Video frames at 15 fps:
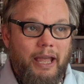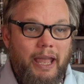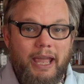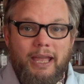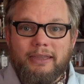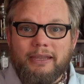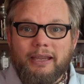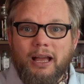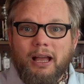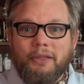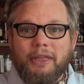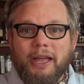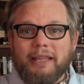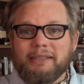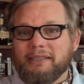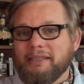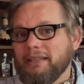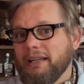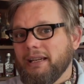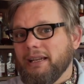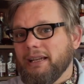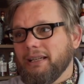And uh, that's
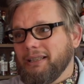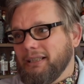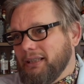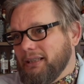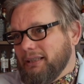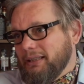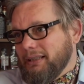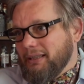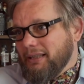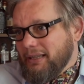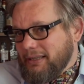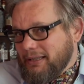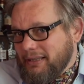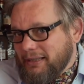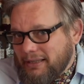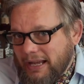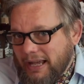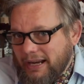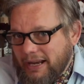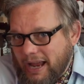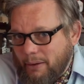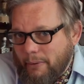uh,
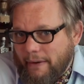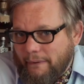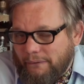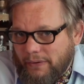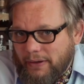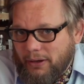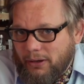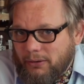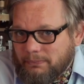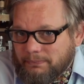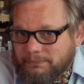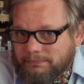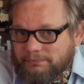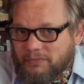kind of how I feel.